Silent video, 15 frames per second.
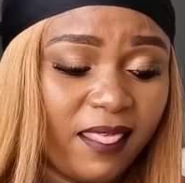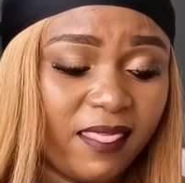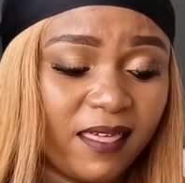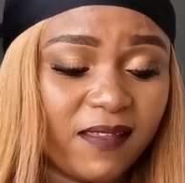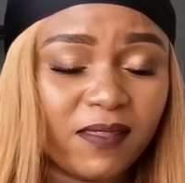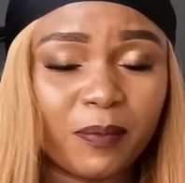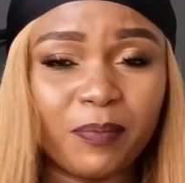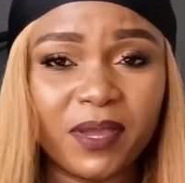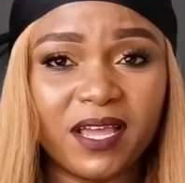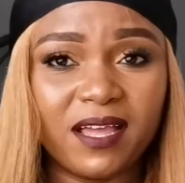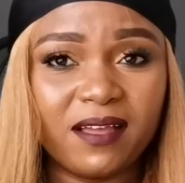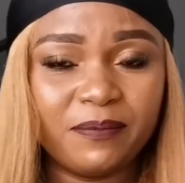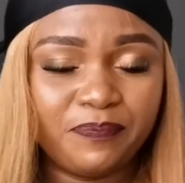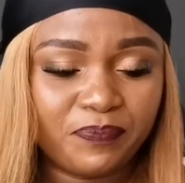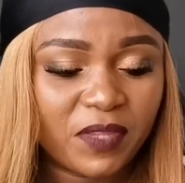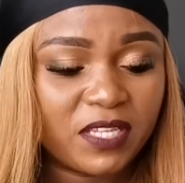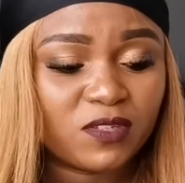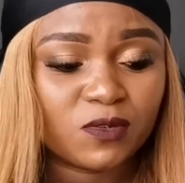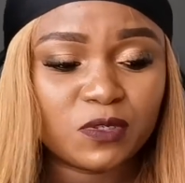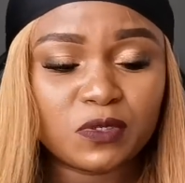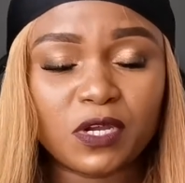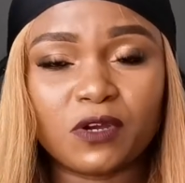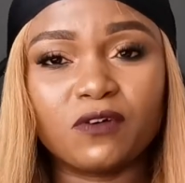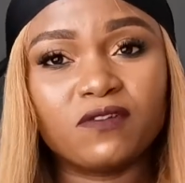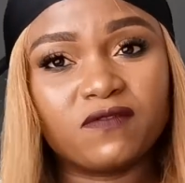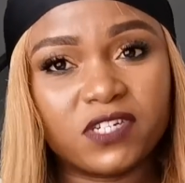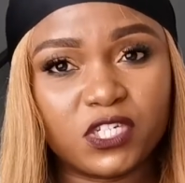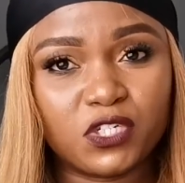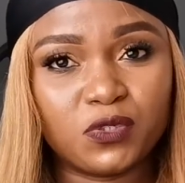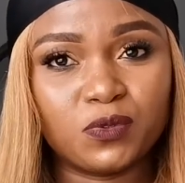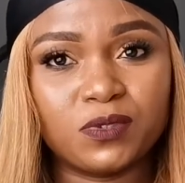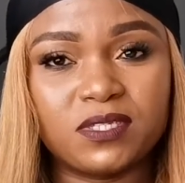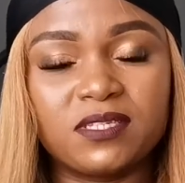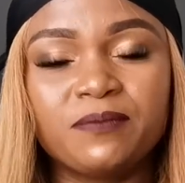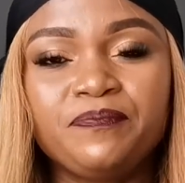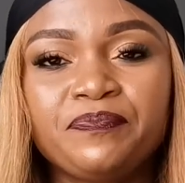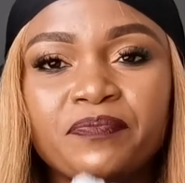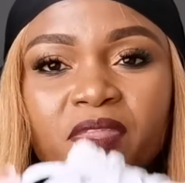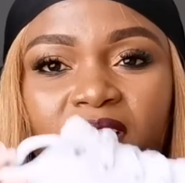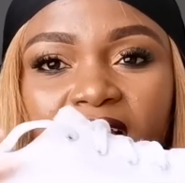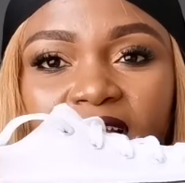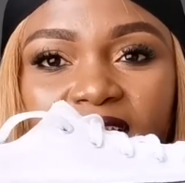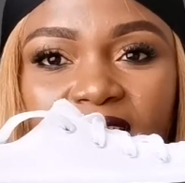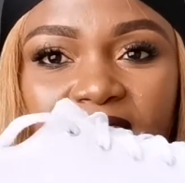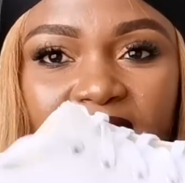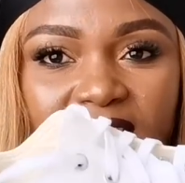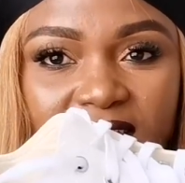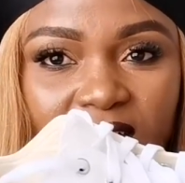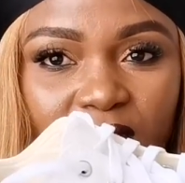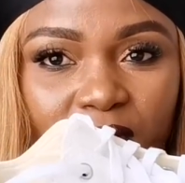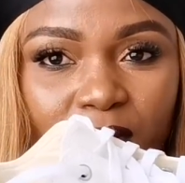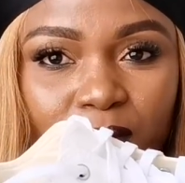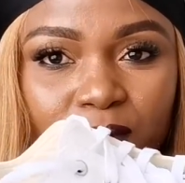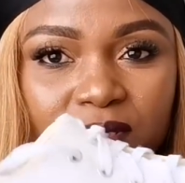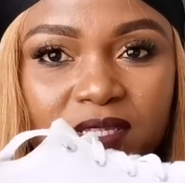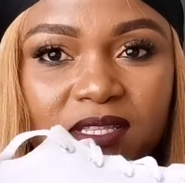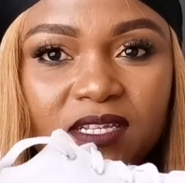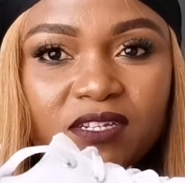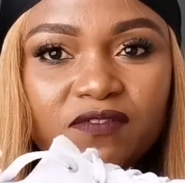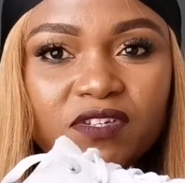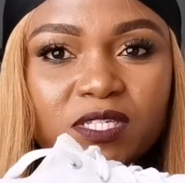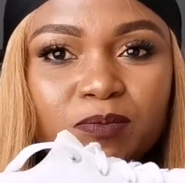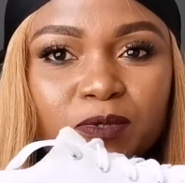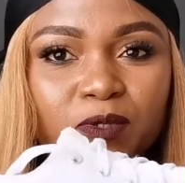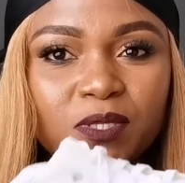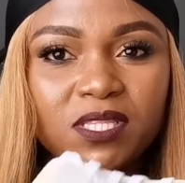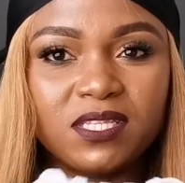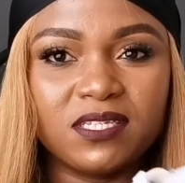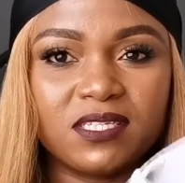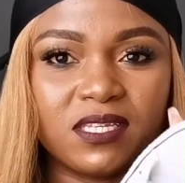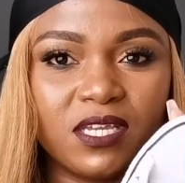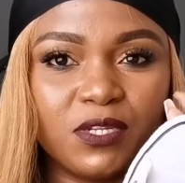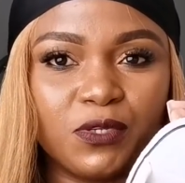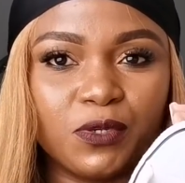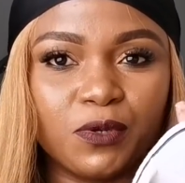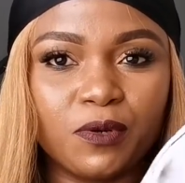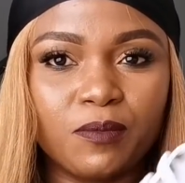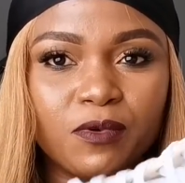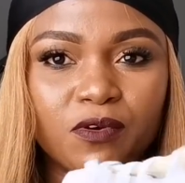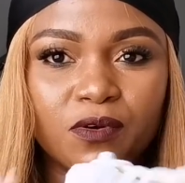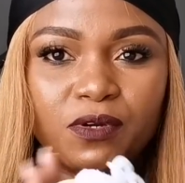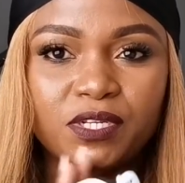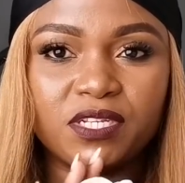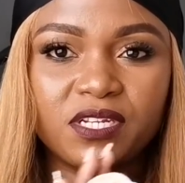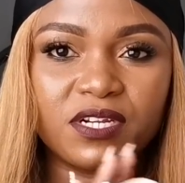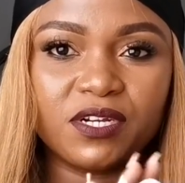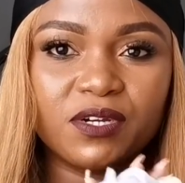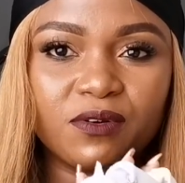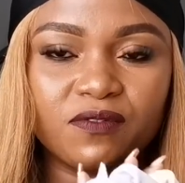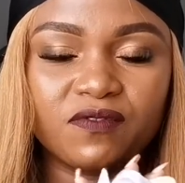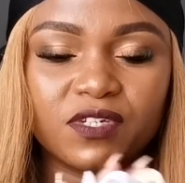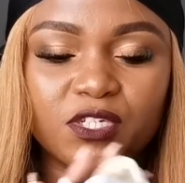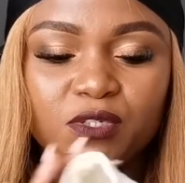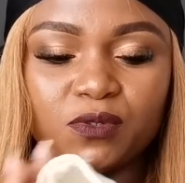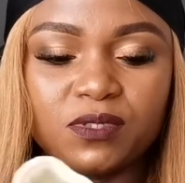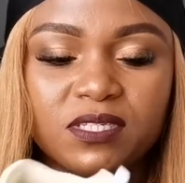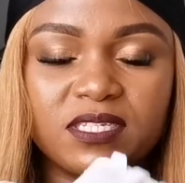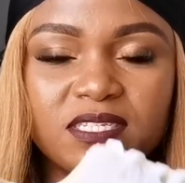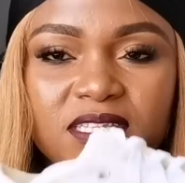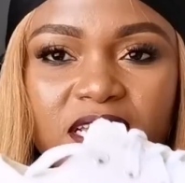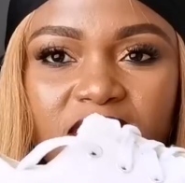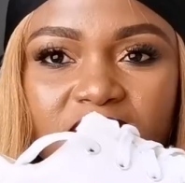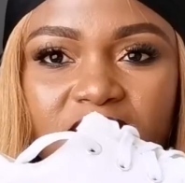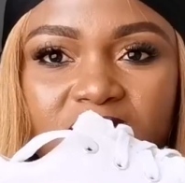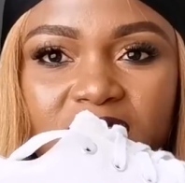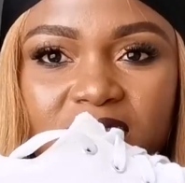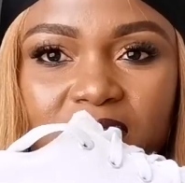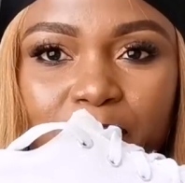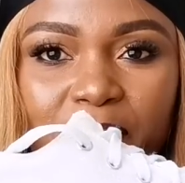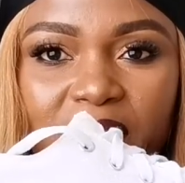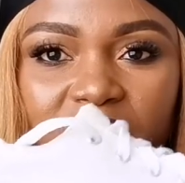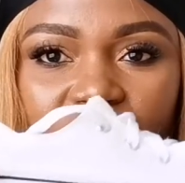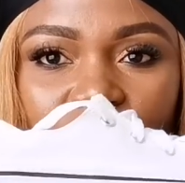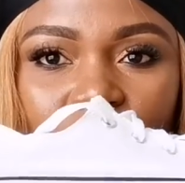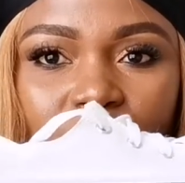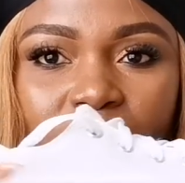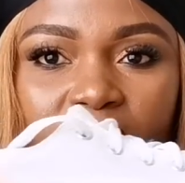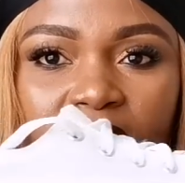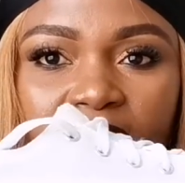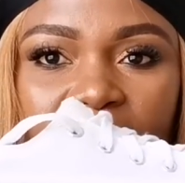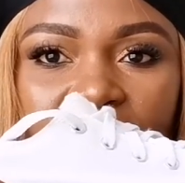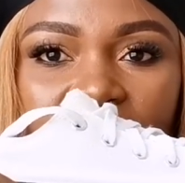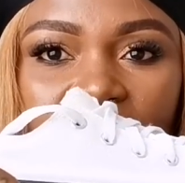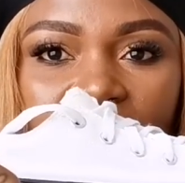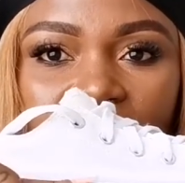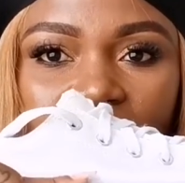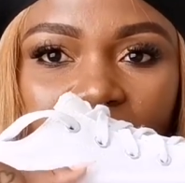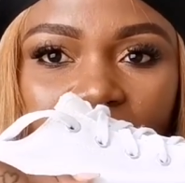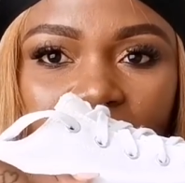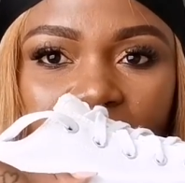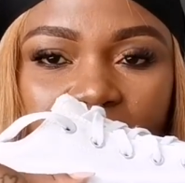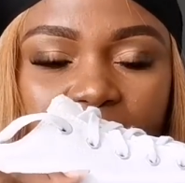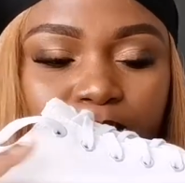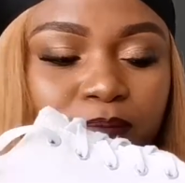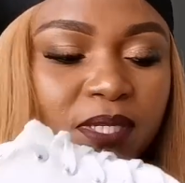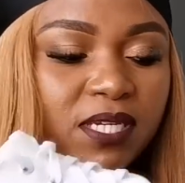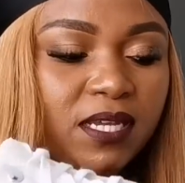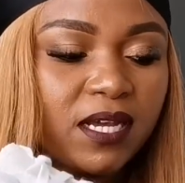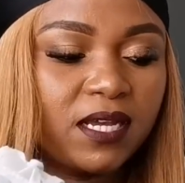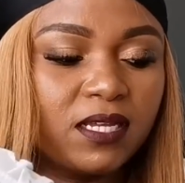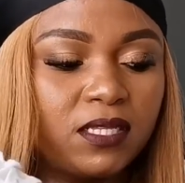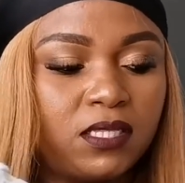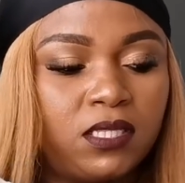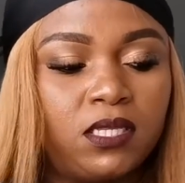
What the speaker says: The other pair, it's also a Converse shoes, and this is how it looks. The difference between this and your normal ordinary Converse shoes is that this is a platform. The heel is bigger.